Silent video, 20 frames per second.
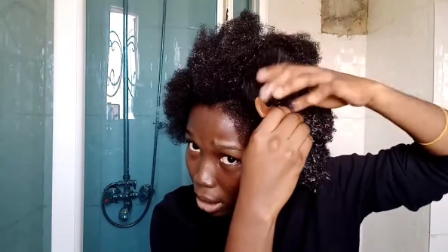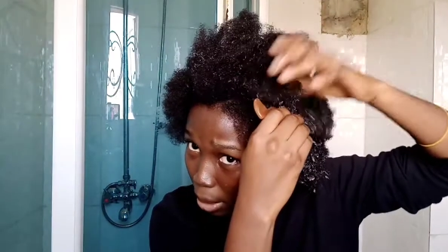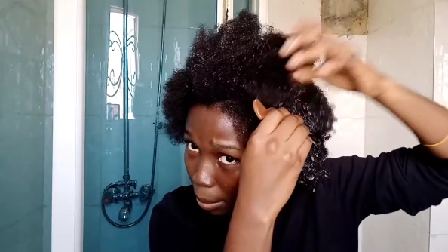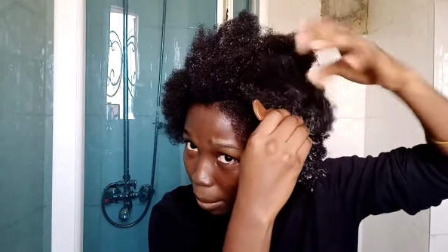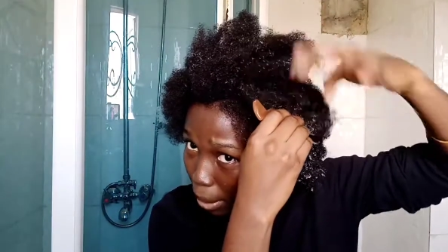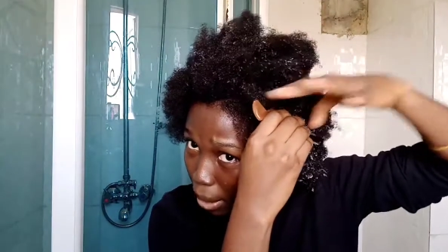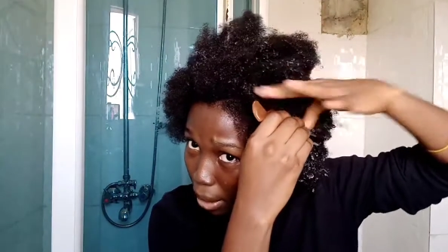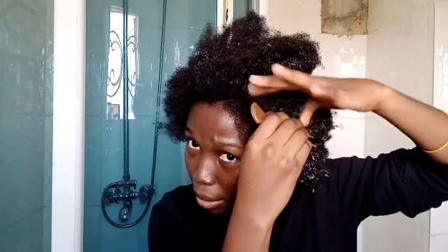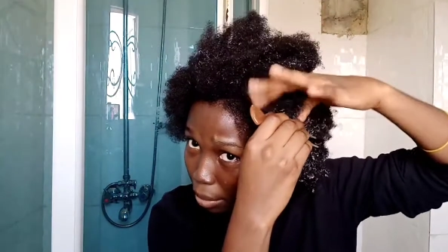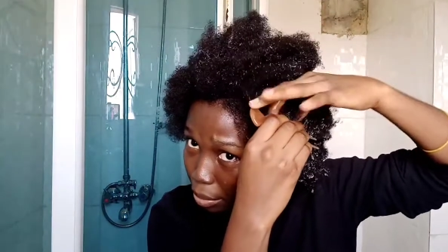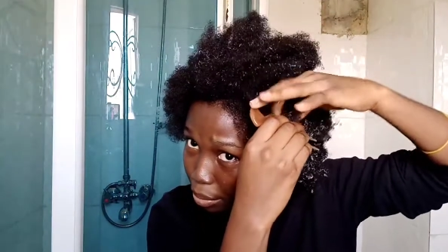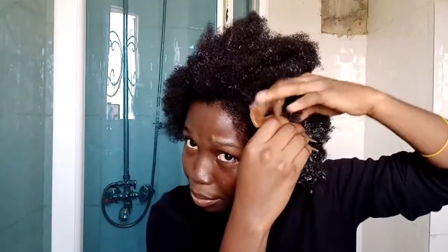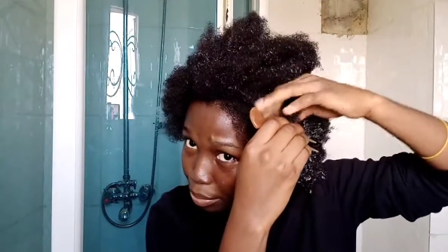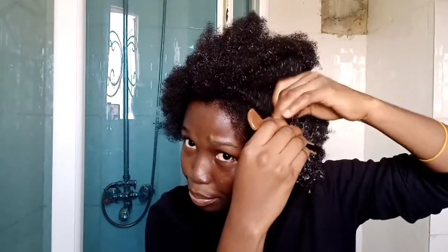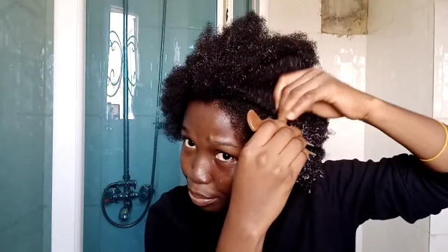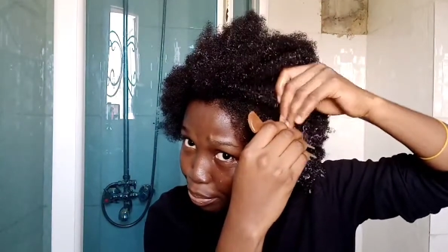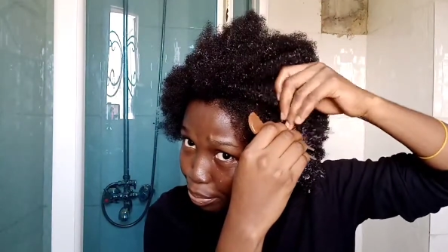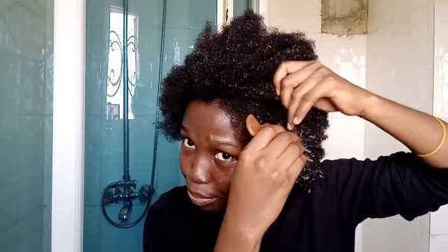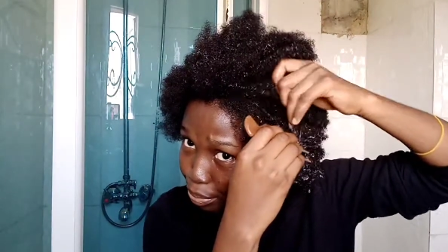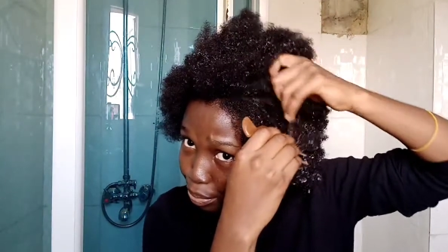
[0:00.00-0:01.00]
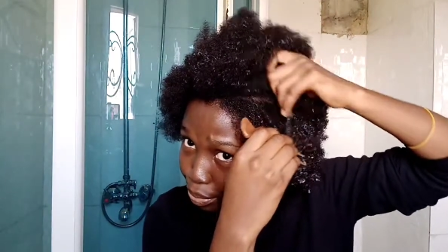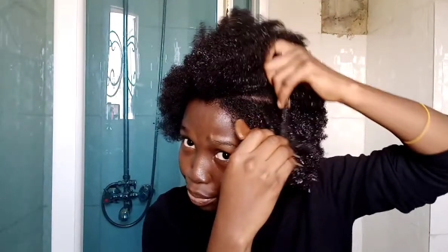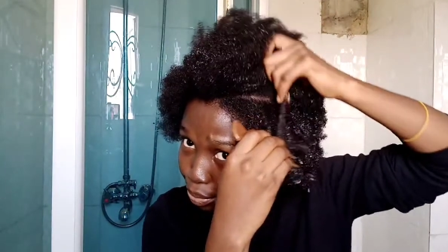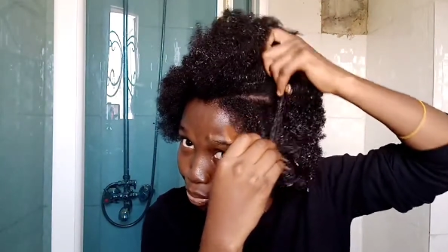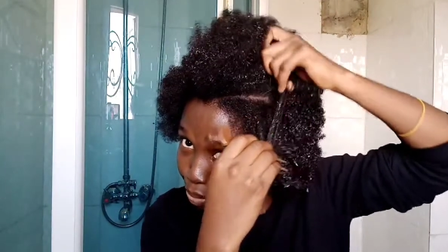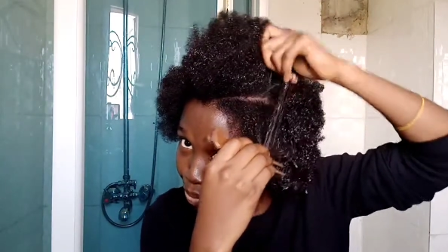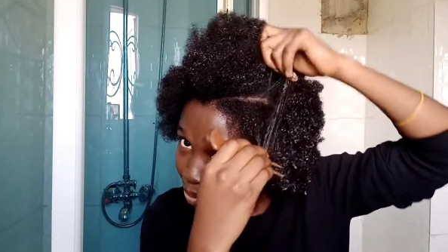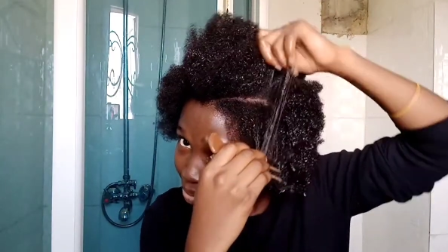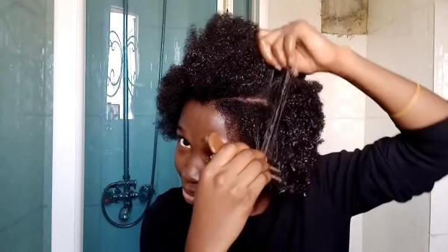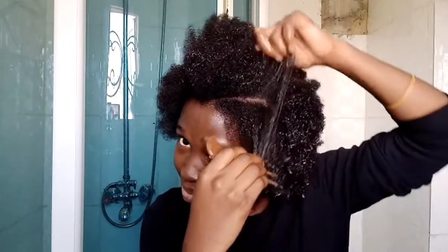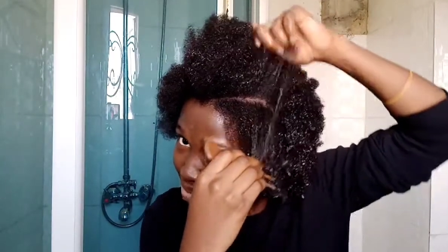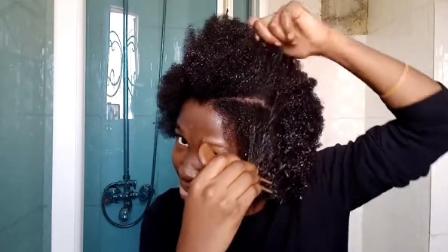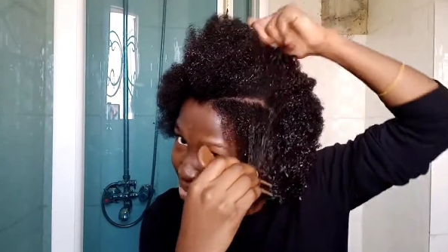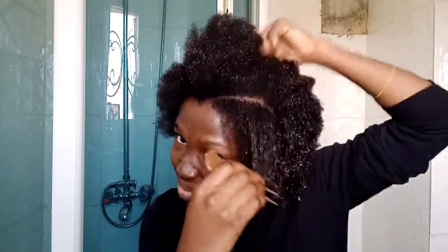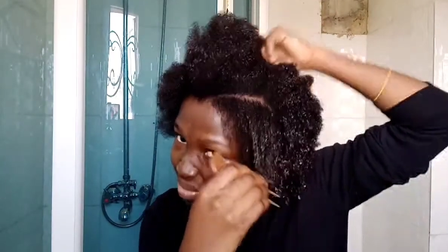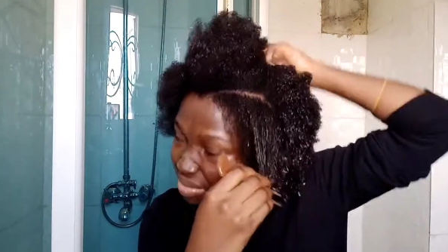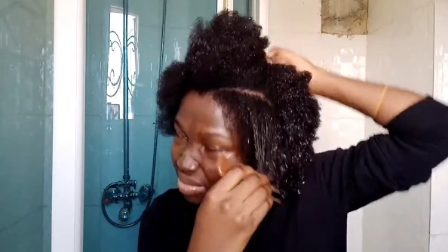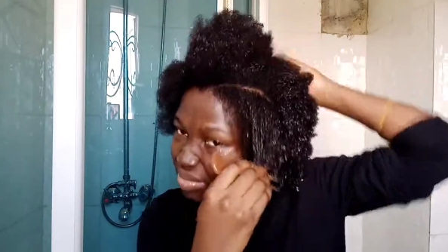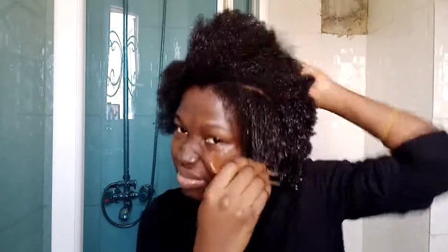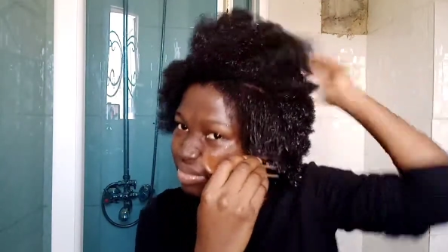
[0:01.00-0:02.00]
dividing our hair into sections.
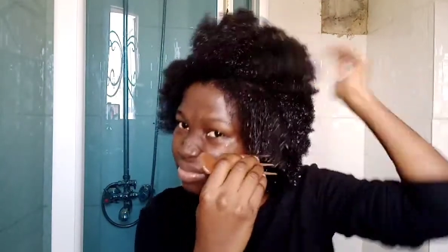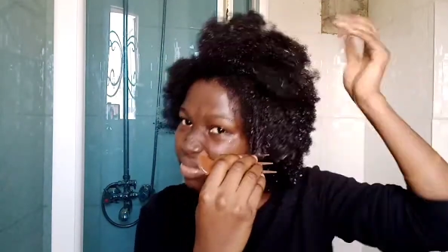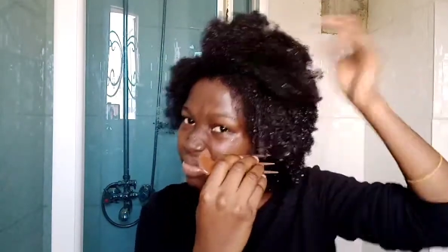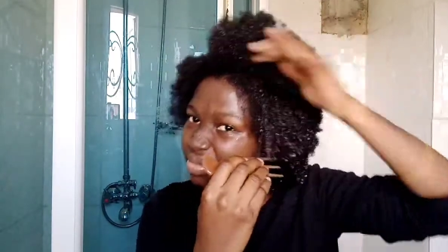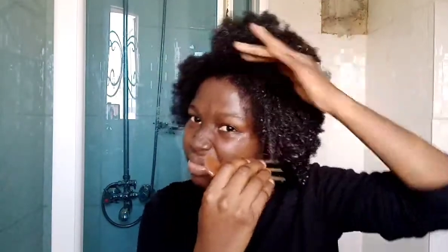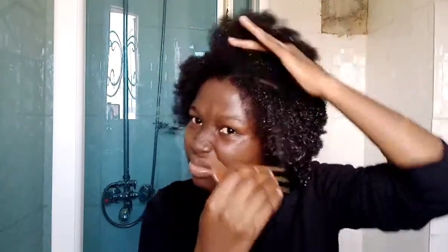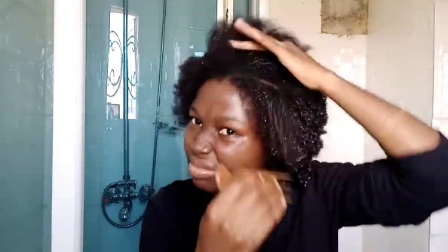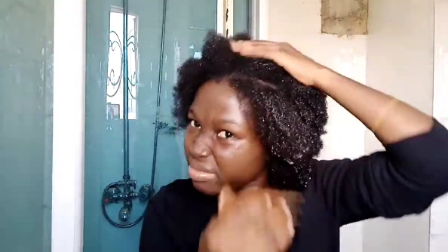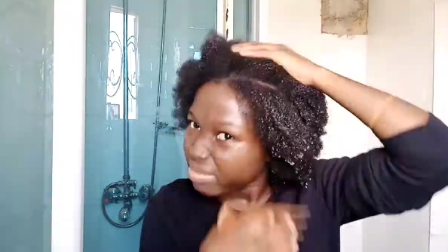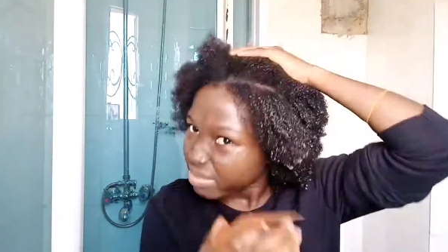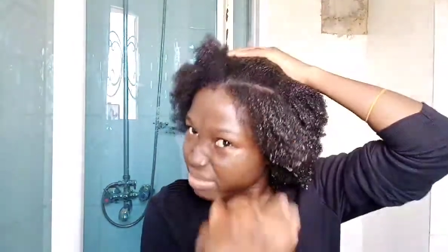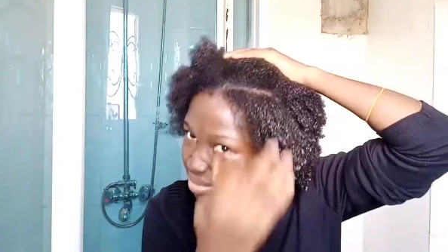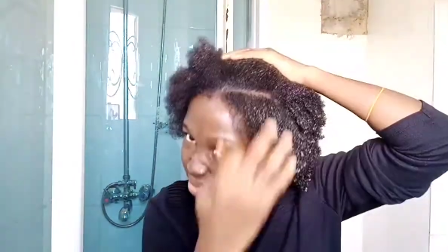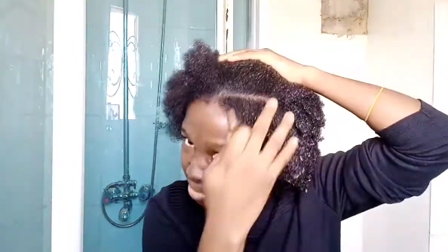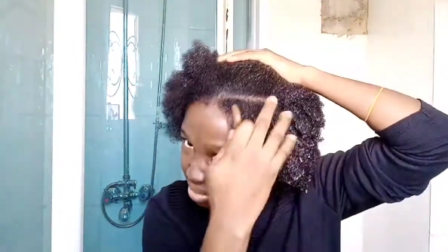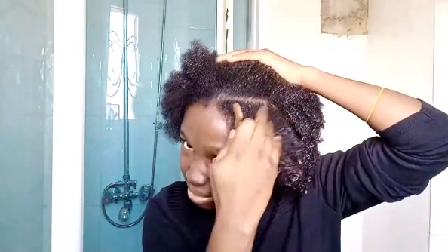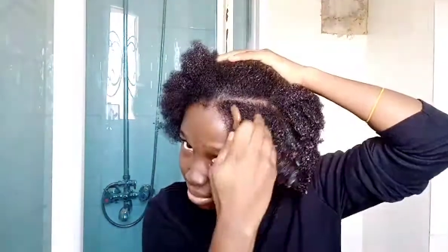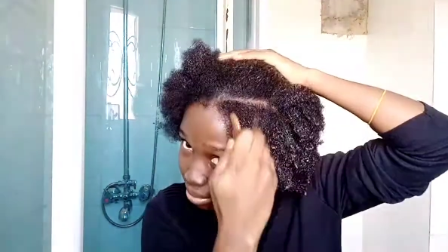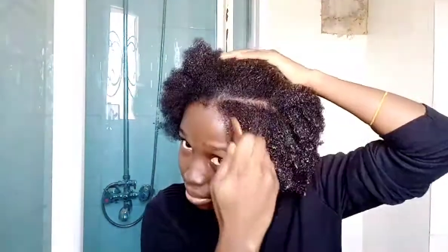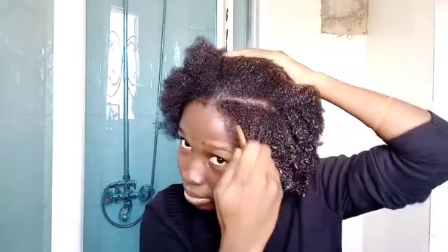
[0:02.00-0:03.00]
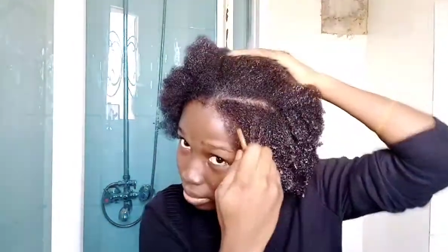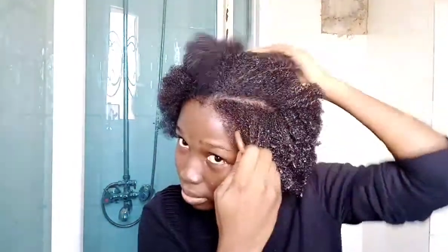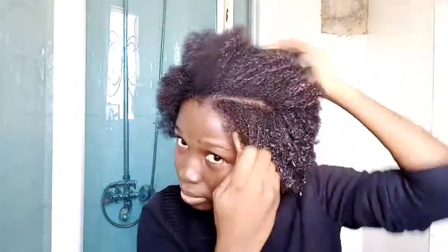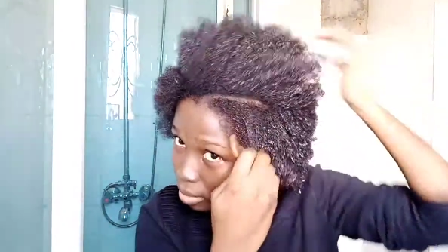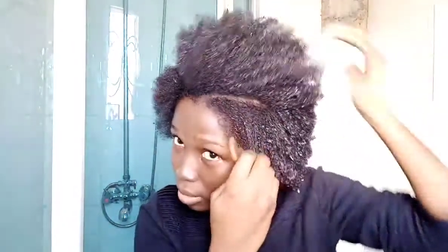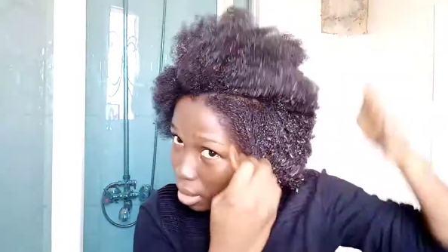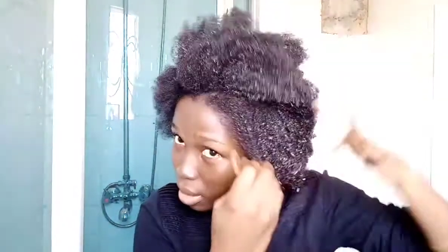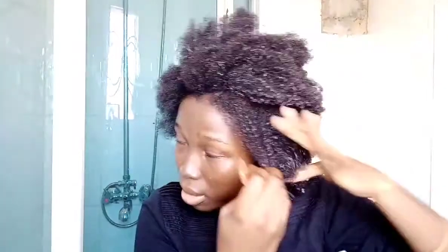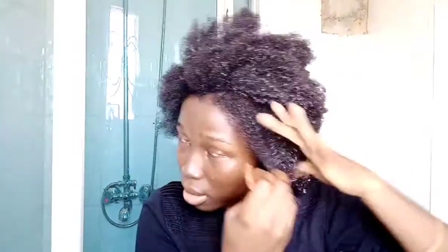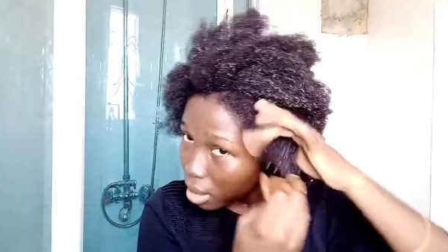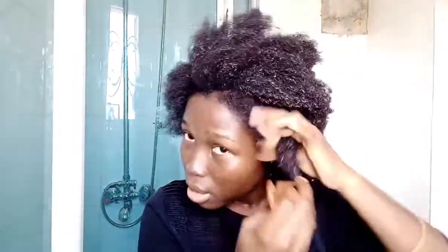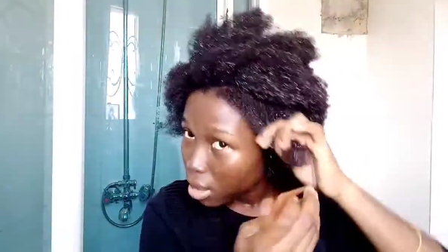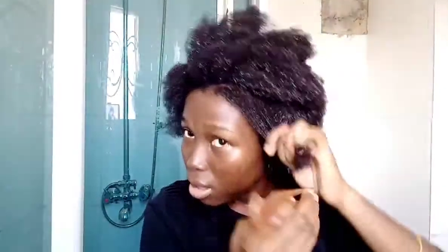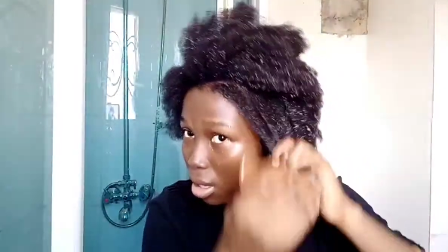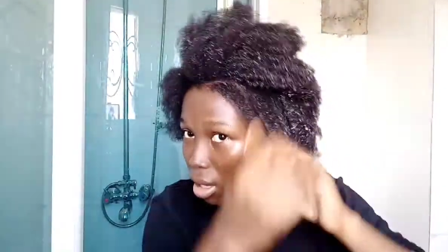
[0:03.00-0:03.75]
You can choose to prepare all the